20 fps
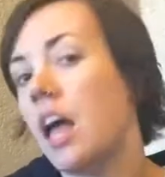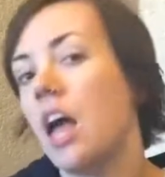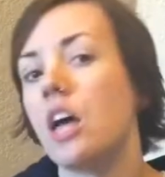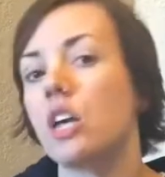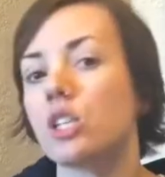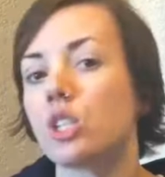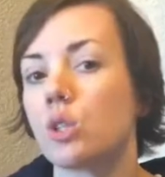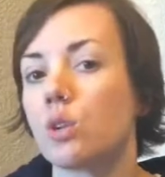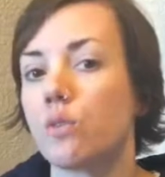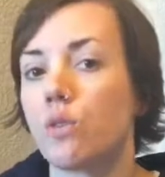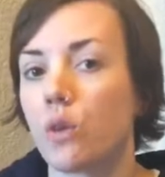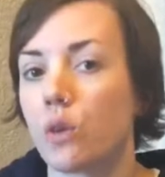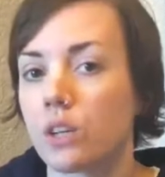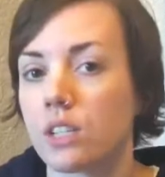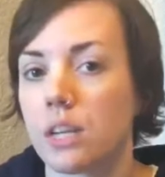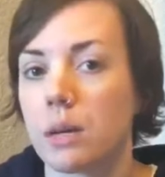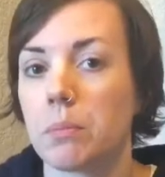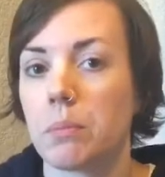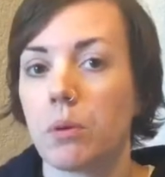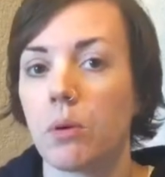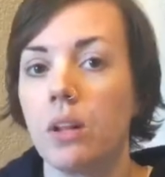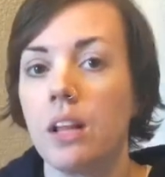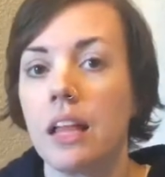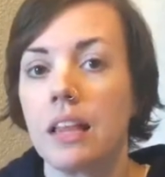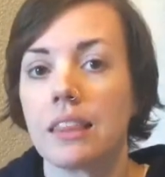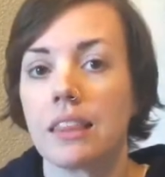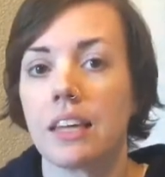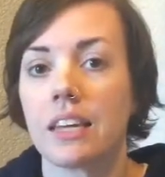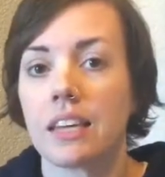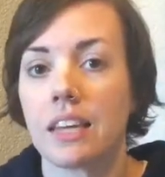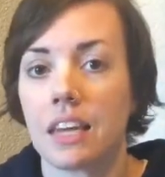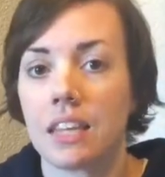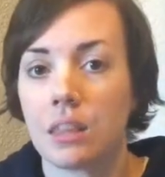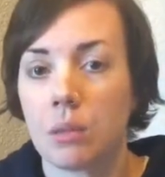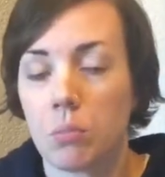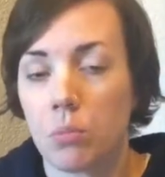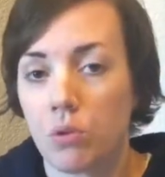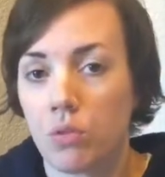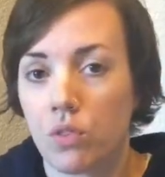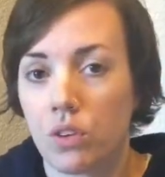So, for example, like in the
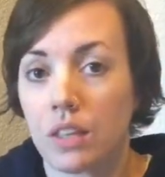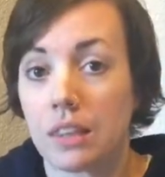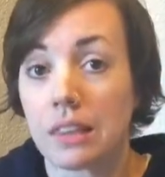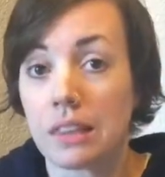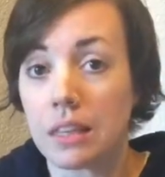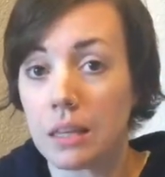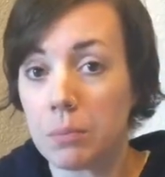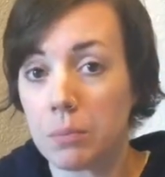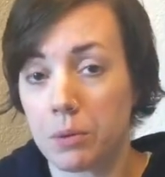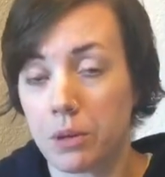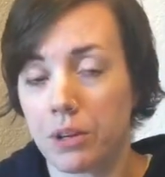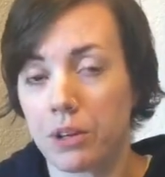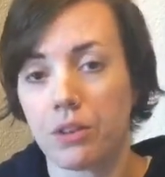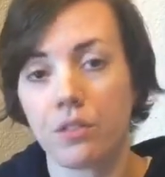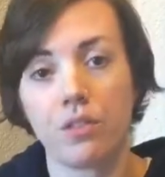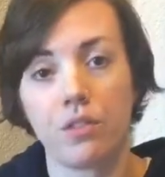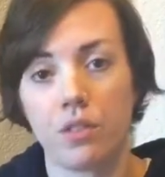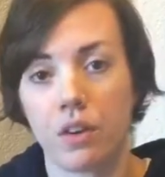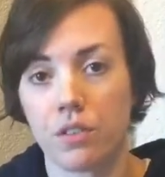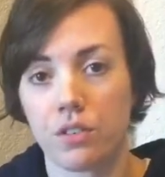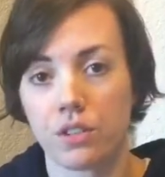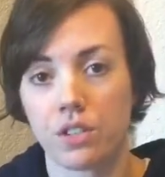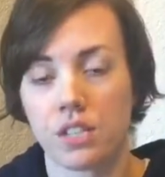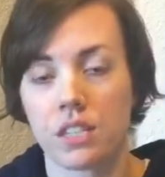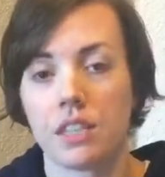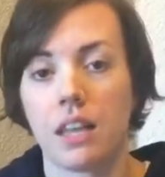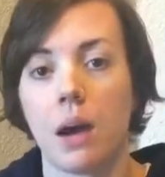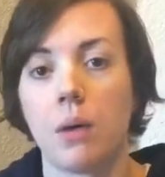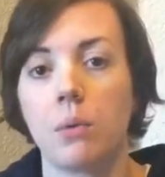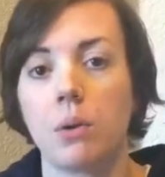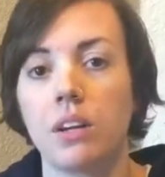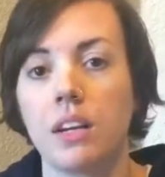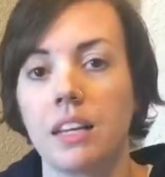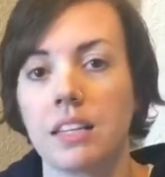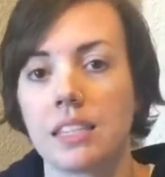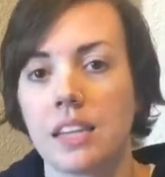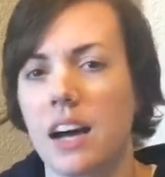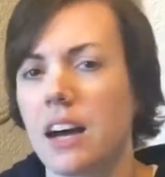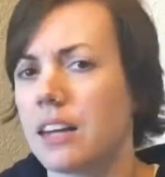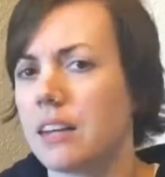movie Leap Year, if you've ever seen that one,
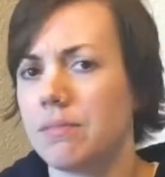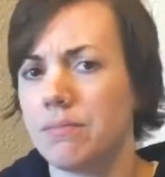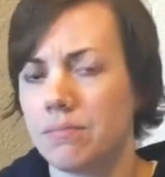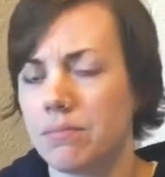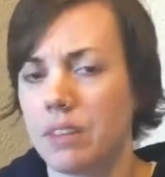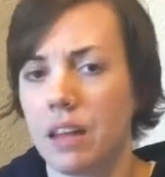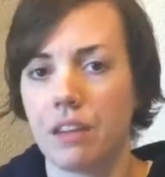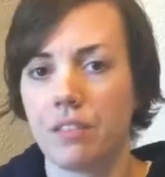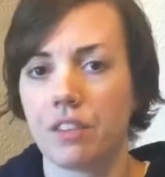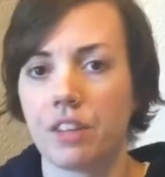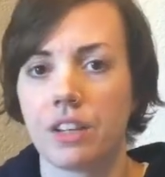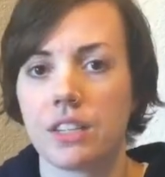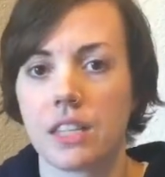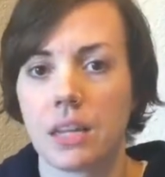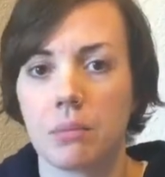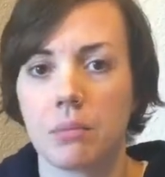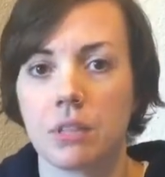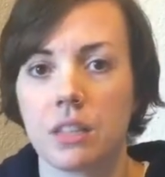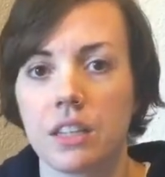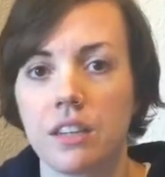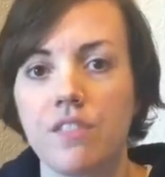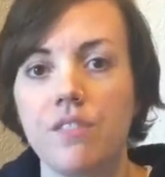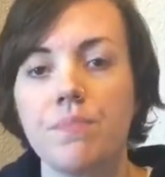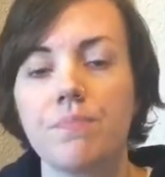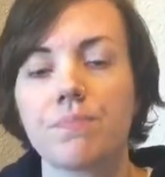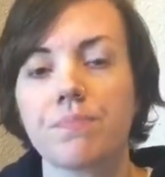it's on Netflix, I believe.